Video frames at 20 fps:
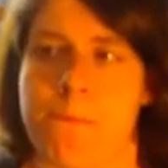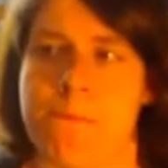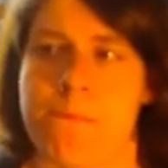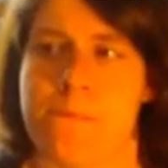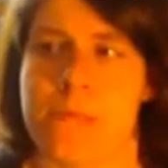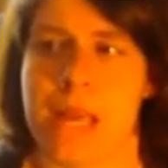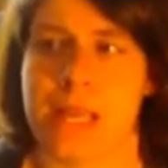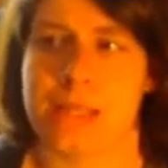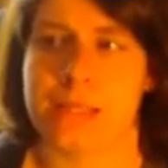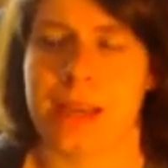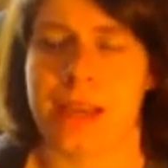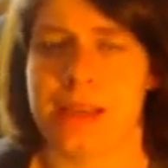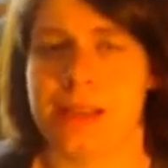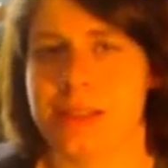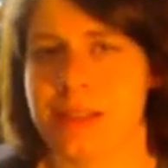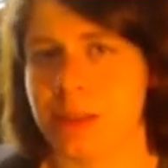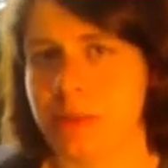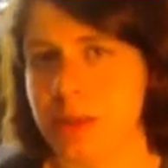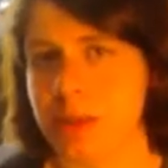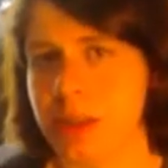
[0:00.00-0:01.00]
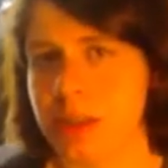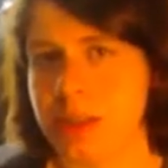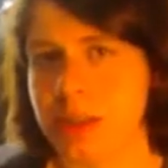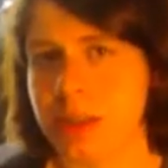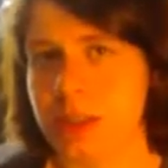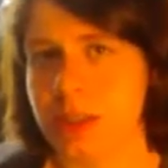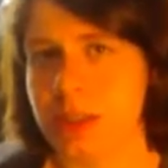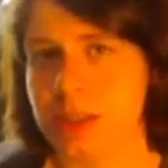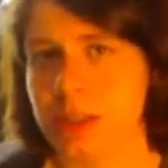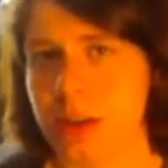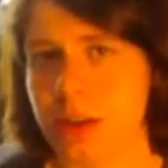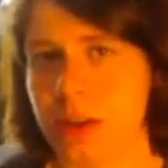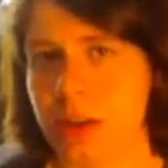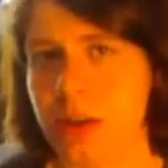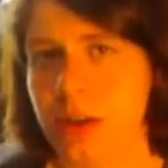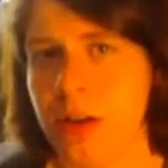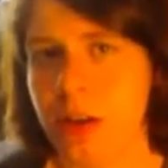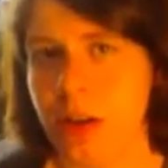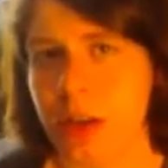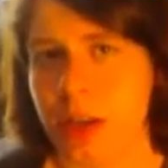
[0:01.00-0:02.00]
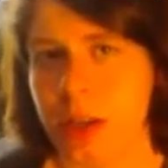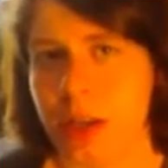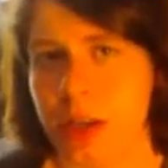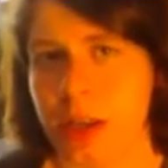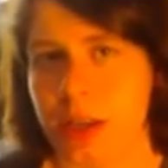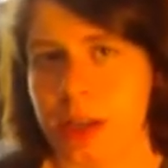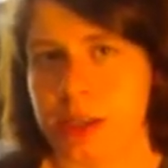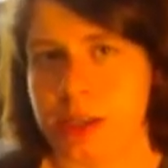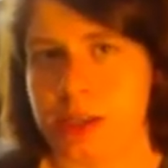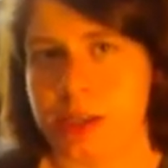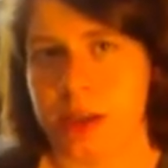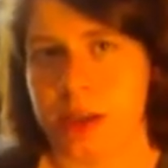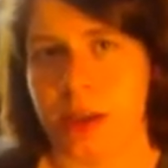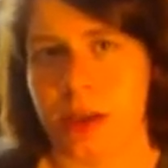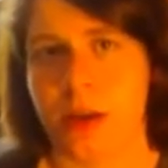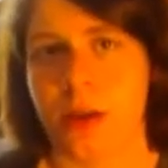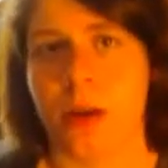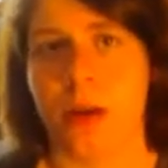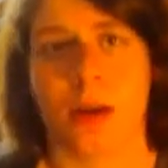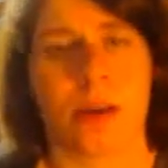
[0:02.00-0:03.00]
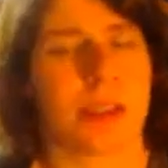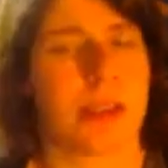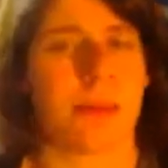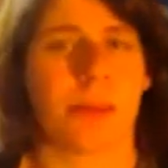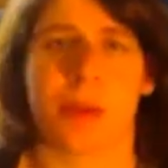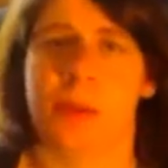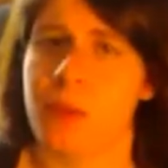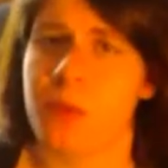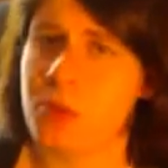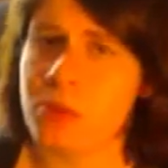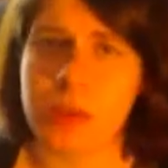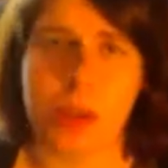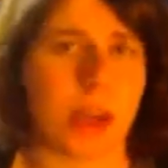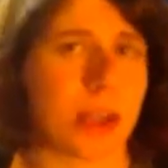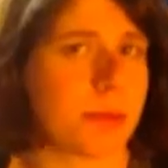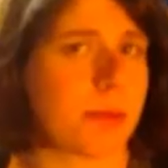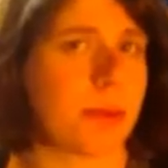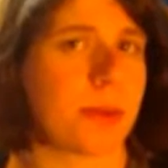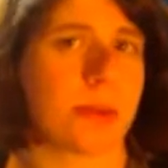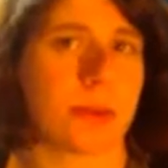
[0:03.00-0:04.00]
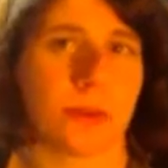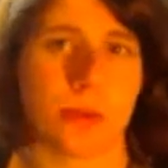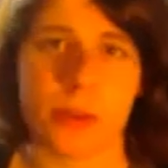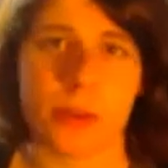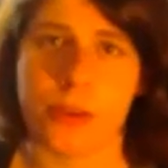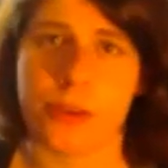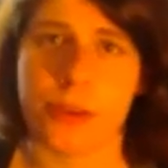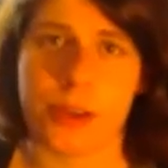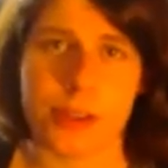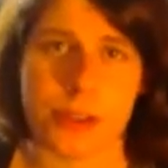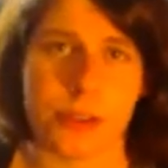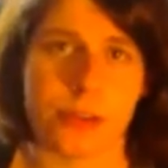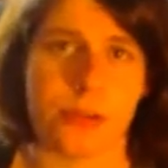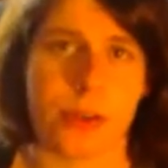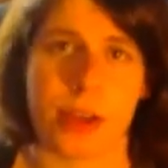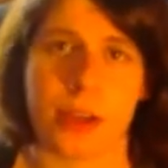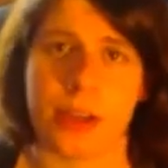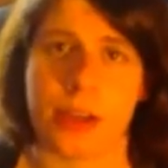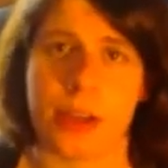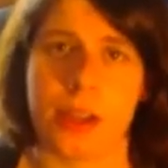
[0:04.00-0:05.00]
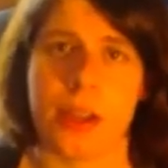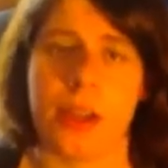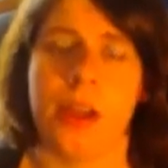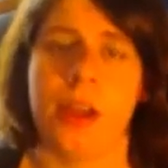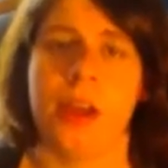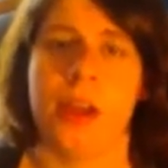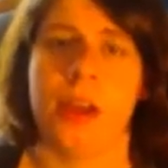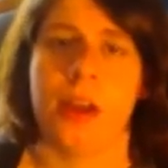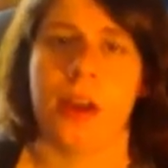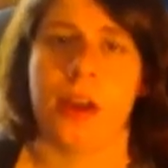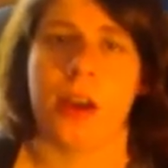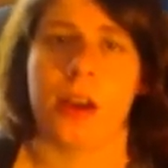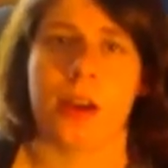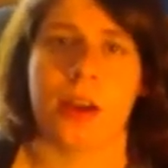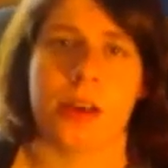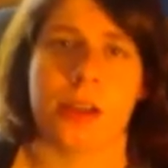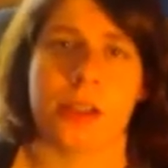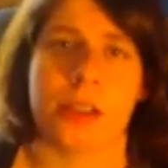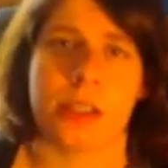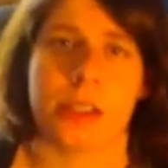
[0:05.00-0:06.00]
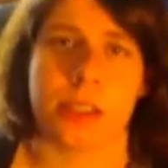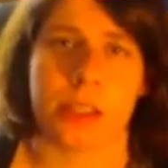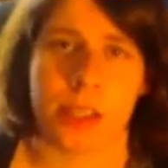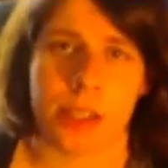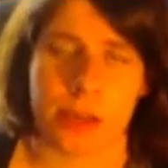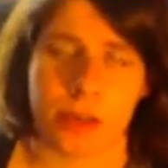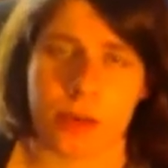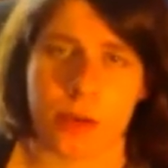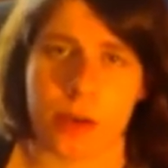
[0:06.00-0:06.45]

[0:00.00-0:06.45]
that's kind of something to consider. It's something most hospitals will agree to readily, to delay the